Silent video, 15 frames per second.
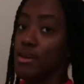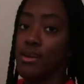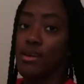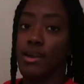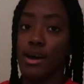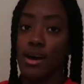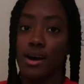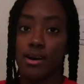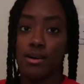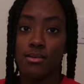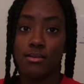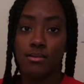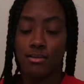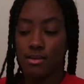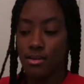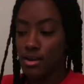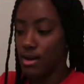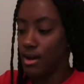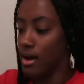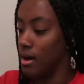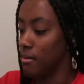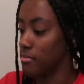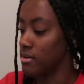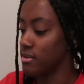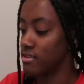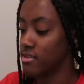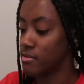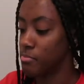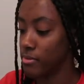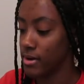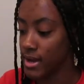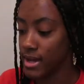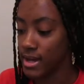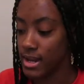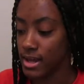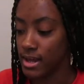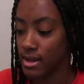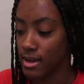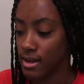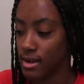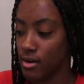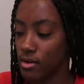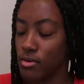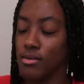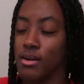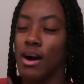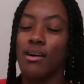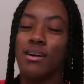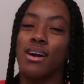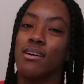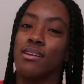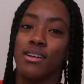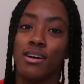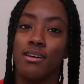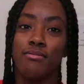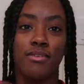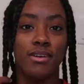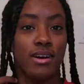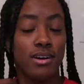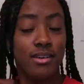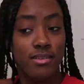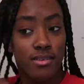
Now, I'm gonna spray it. Oh, I'll count it out for you guys.